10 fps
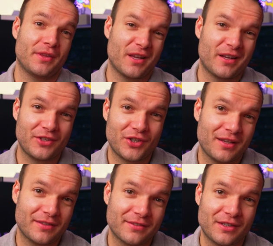at the
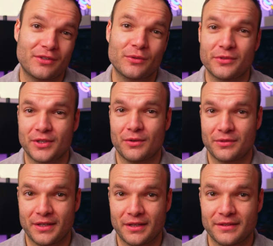iShares Digital
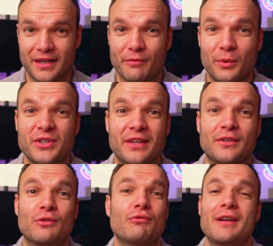Security ETF, which has
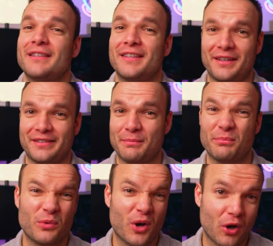a great ticker
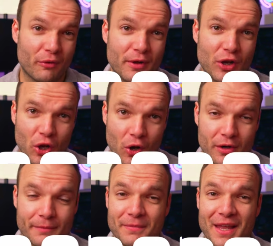symbol of
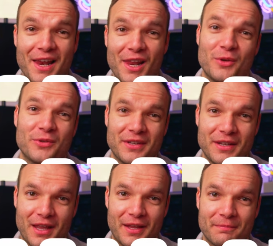LOCK,
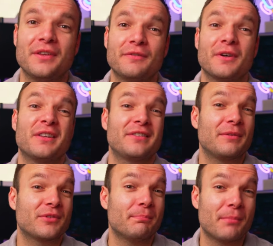LOCK. This fund has
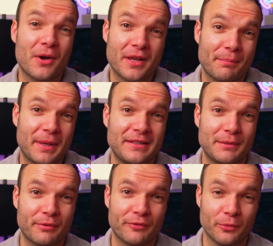seen some
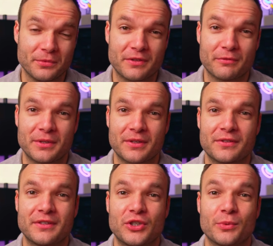market-beating performances from its
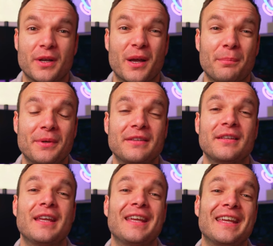constituent companies.
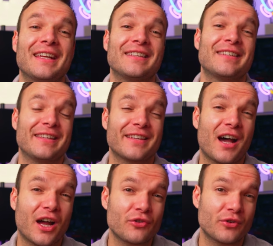It contains
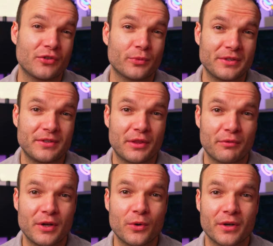
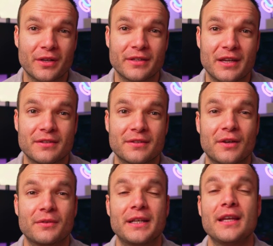123 organizations
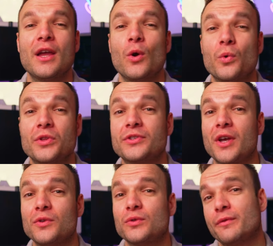currently, with a
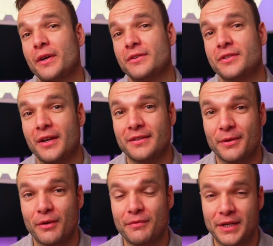total fund size
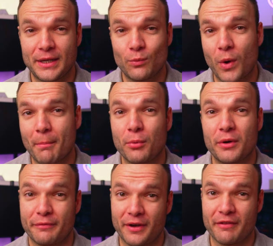of nearly
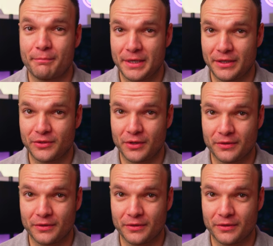$1.5 billion.